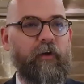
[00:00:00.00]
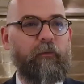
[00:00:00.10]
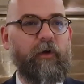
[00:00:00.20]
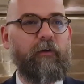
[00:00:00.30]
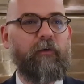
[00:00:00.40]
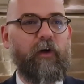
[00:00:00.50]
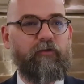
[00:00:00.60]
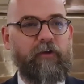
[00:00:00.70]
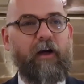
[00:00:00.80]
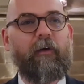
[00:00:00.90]
done, we've got a
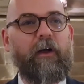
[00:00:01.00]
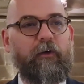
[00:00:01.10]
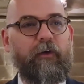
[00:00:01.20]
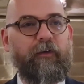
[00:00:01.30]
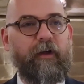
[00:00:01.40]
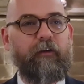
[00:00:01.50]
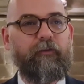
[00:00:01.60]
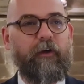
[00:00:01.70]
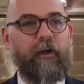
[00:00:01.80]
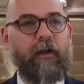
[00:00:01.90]
track record of
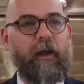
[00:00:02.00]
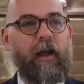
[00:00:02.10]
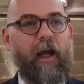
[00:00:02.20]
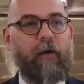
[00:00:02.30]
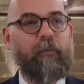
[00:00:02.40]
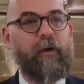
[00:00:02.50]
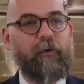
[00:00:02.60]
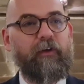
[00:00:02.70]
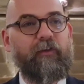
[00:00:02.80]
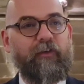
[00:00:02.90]
delivery and people
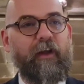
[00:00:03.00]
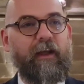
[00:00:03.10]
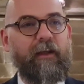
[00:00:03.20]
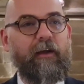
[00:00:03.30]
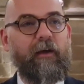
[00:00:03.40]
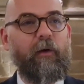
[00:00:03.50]
can see